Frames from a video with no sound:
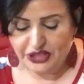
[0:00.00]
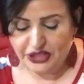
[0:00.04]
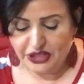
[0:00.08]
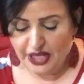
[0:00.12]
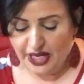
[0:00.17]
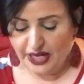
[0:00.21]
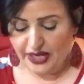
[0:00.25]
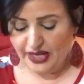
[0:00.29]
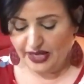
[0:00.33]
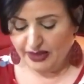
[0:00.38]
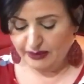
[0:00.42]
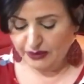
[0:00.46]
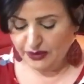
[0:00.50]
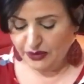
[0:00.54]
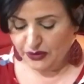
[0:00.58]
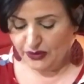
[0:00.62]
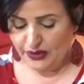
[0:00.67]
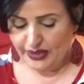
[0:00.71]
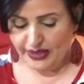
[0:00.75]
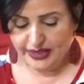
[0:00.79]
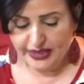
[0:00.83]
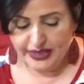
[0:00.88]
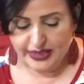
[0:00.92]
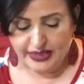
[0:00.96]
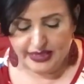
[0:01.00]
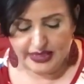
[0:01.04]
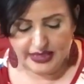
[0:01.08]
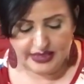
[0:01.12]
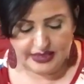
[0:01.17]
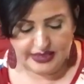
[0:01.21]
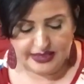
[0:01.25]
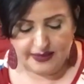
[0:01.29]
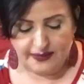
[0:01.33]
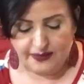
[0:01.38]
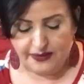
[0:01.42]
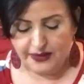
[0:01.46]
channel I'm doing
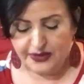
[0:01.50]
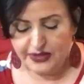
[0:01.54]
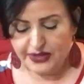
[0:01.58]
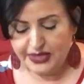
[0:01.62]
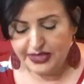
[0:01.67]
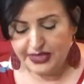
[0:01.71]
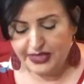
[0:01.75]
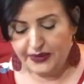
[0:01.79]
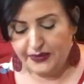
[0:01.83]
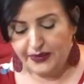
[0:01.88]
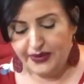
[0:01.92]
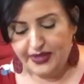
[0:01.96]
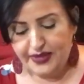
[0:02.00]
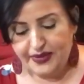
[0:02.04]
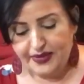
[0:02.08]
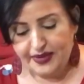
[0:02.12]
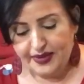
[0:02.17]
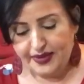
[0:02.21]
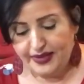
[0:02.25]
different series.